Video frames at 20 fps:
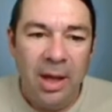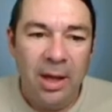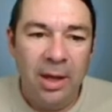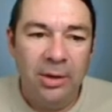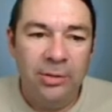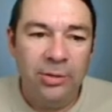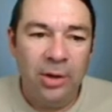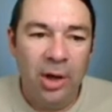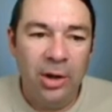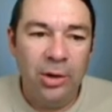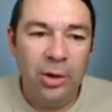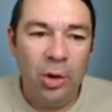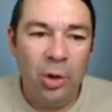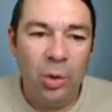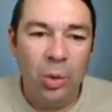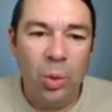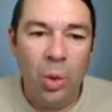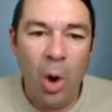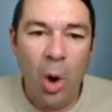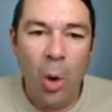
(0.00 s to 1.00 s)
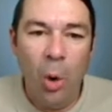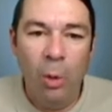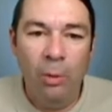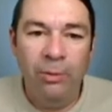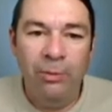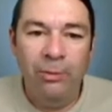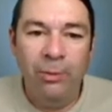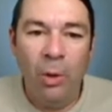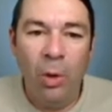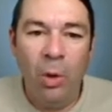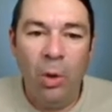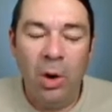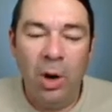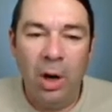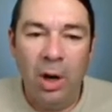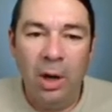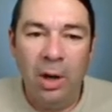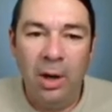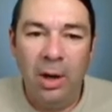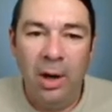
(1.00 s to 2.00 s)
is under row
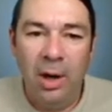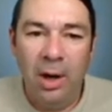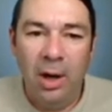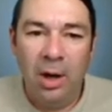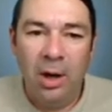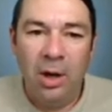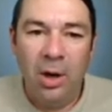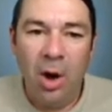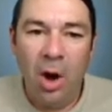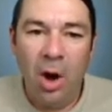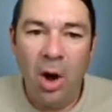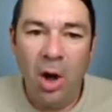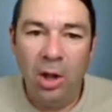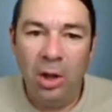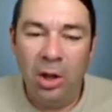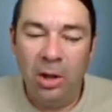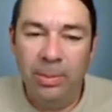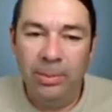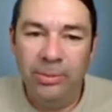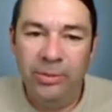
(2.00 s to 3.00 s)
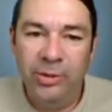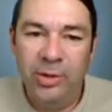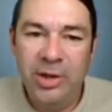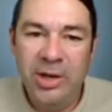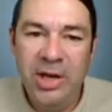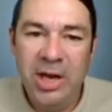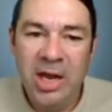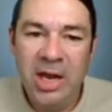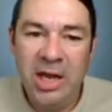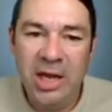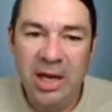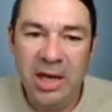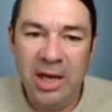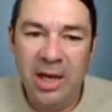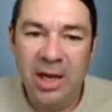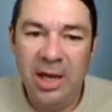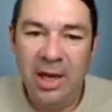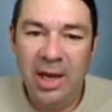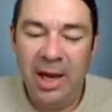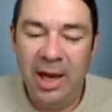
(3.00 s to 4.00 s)
4, columns
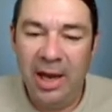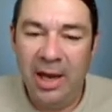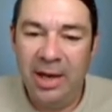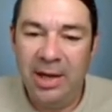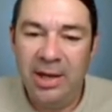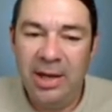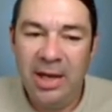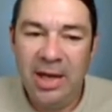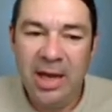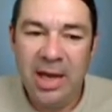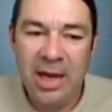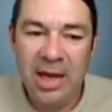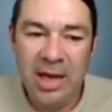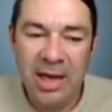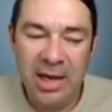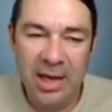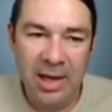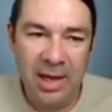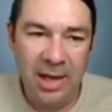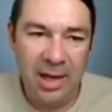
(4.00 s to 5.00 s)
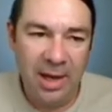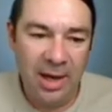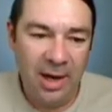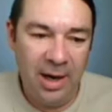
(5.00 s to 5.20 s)
D and E.